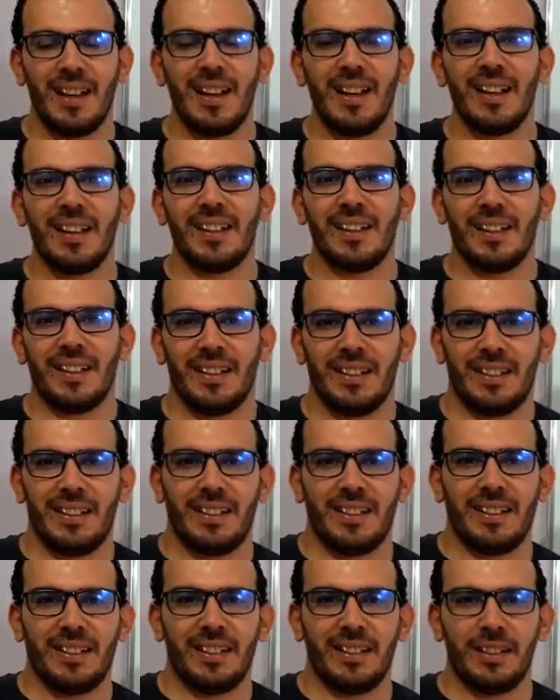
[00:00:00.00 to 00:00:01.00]
Hi,
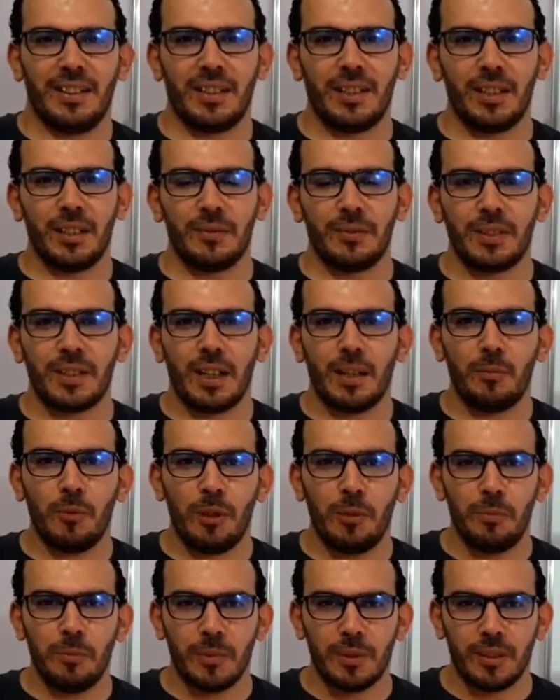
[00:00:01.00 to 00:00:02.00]
this is Fettah
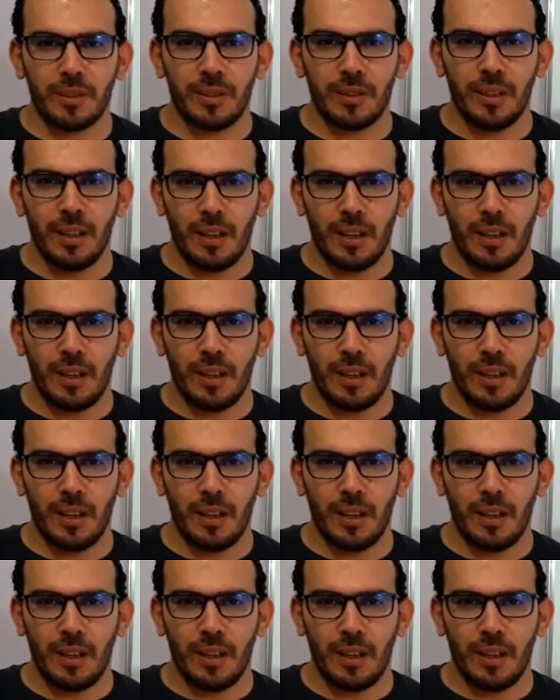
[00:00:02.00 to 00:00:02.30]
Mohamed,